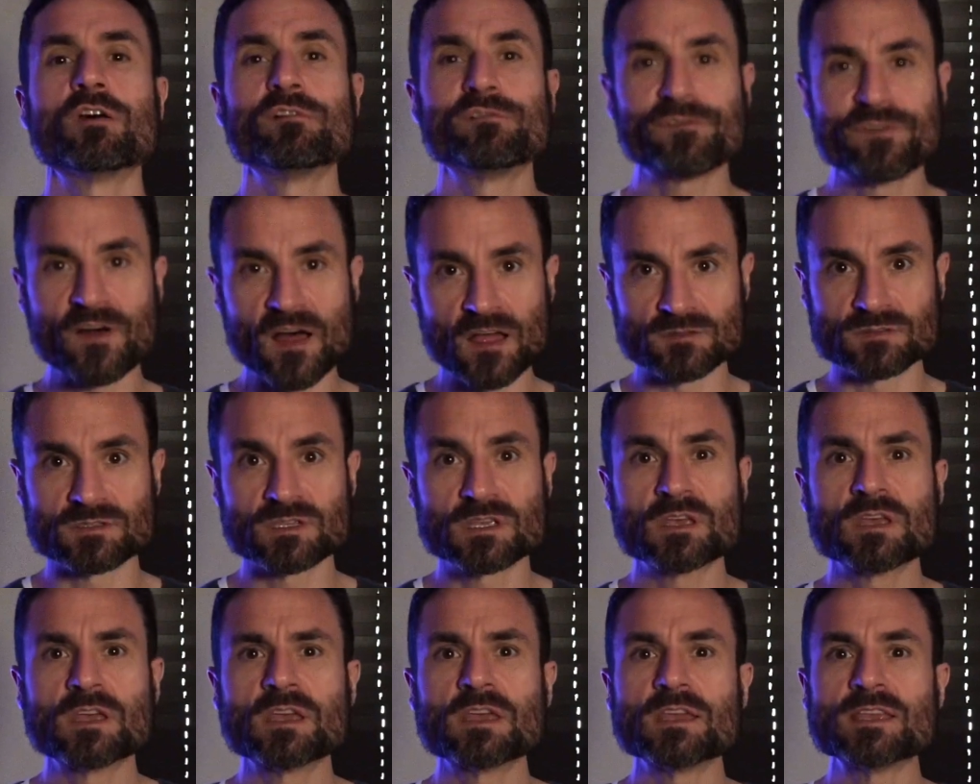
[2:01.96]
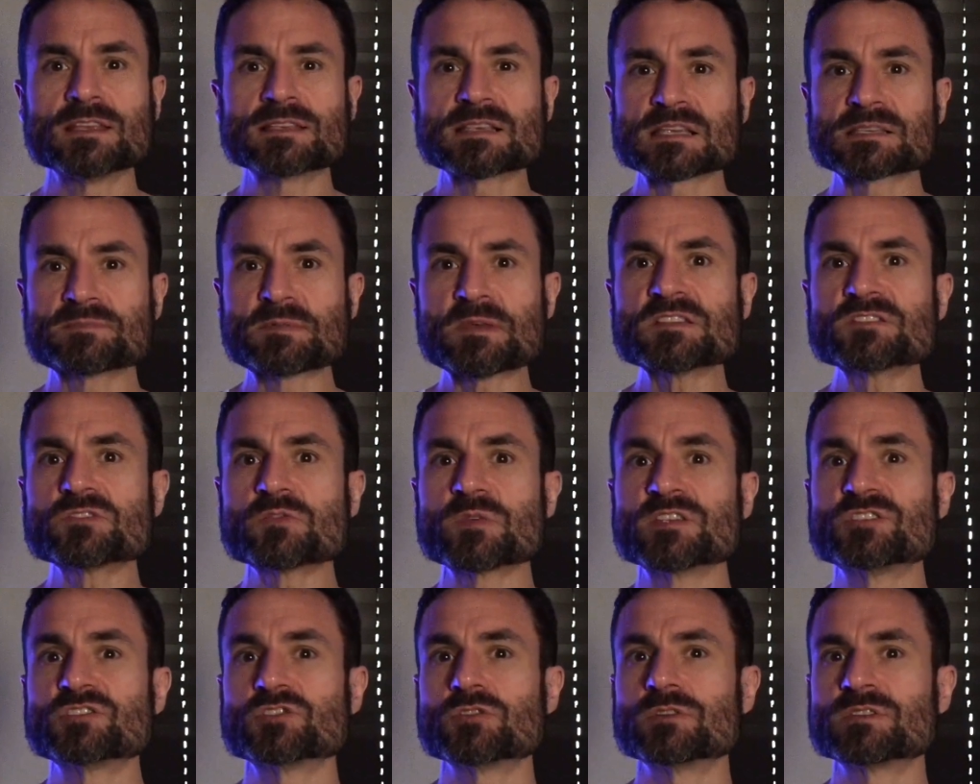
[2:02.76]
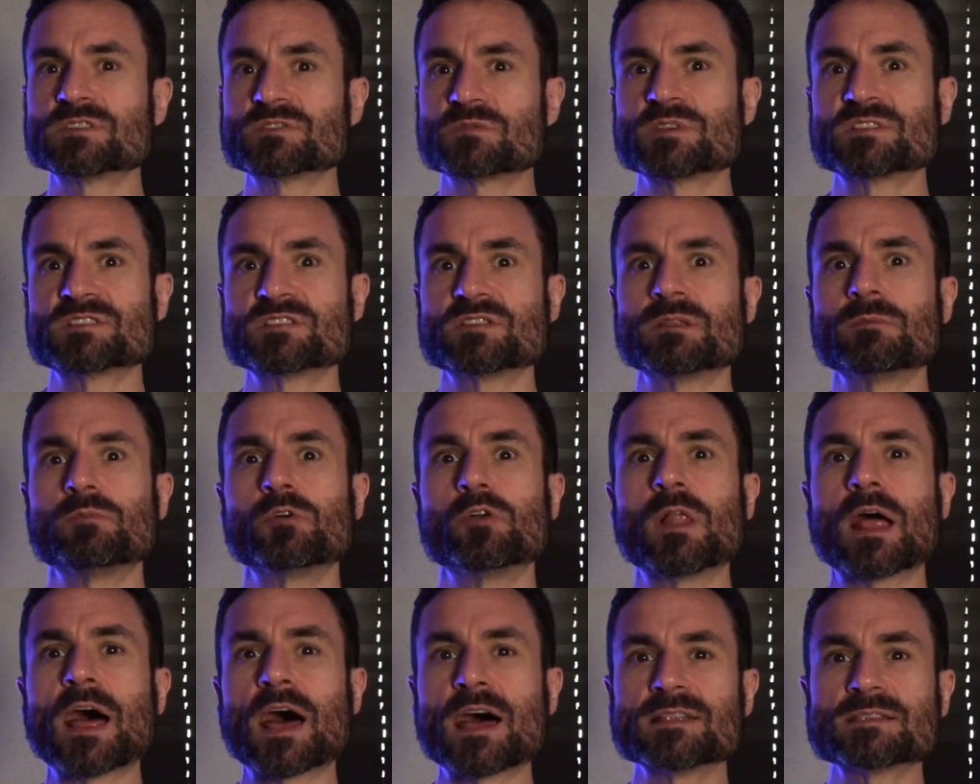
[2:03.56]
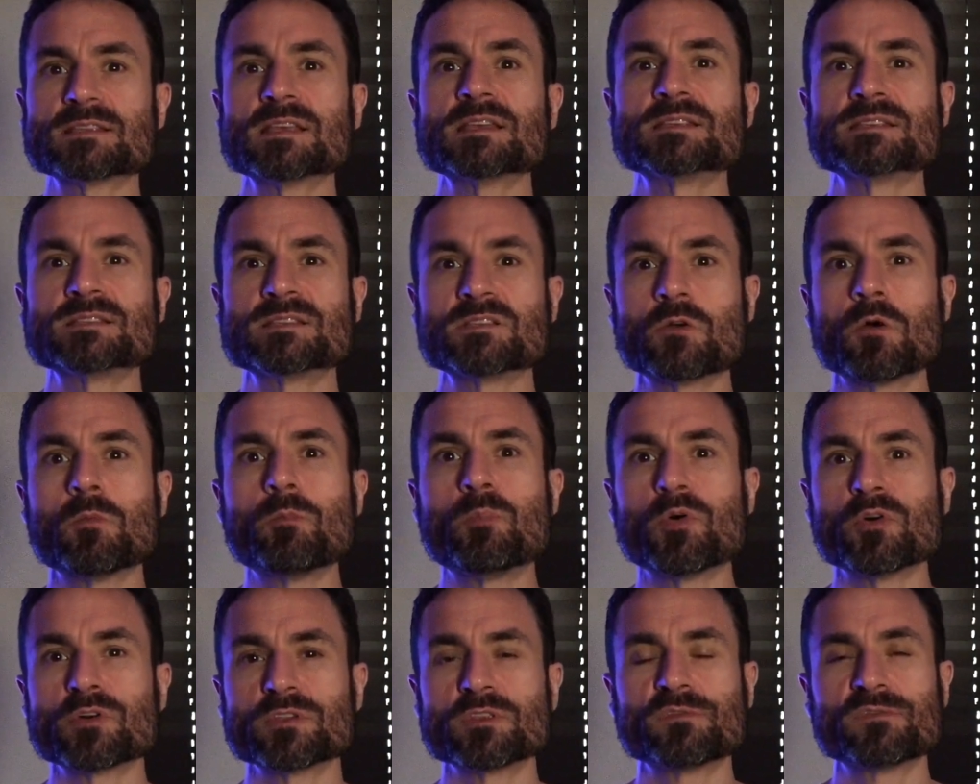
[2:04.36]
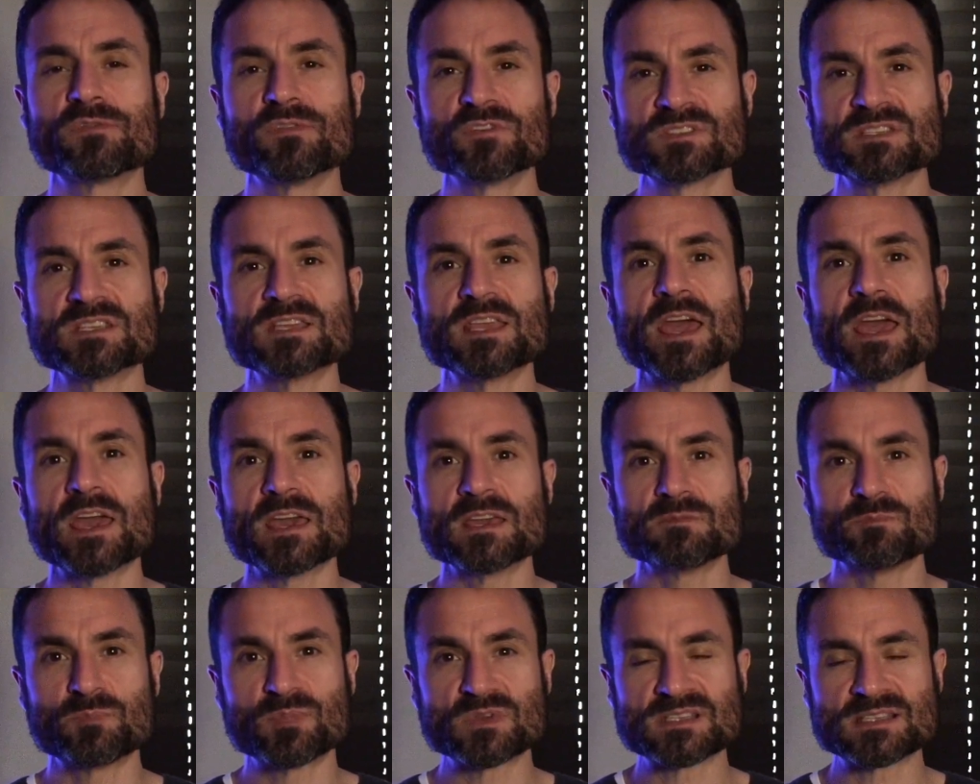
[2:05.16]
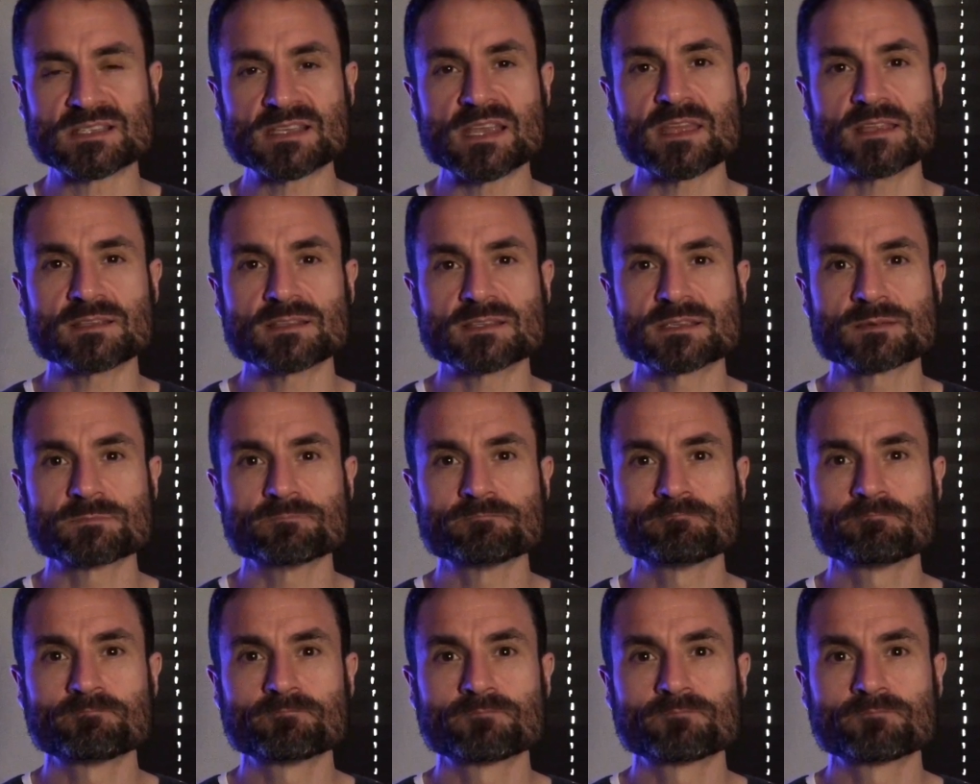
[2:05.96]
fund. Its expense ratio is reasonable at 0.48%.